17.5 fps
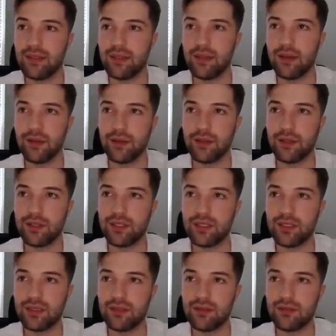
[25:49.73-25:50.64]
You know,
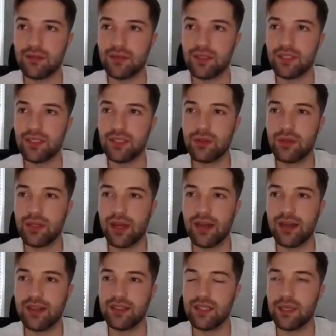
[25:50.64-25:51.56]
there's still
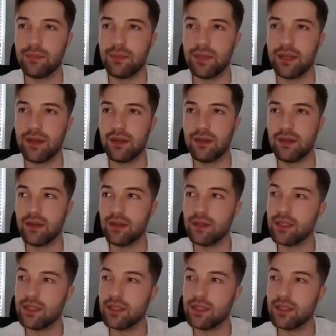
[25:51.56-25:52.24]
guys up here.